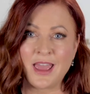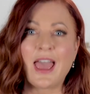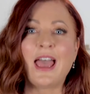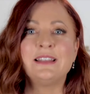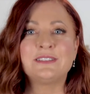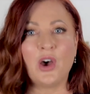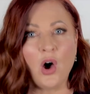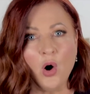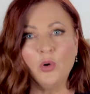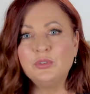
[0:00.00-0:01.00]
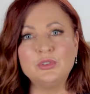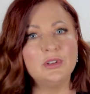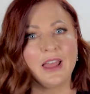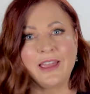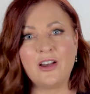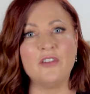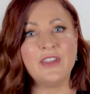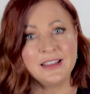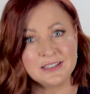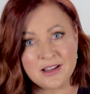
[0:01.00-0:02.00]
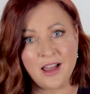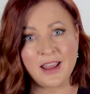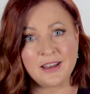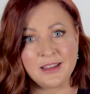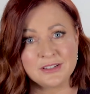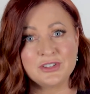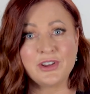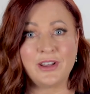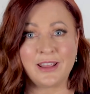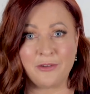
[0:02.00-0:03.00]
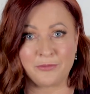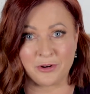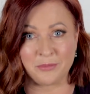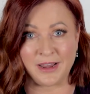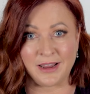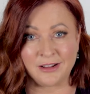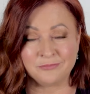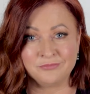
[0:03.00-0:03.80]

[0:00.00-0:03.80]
adds a whole new layer of anxiety to turning up for a meeting.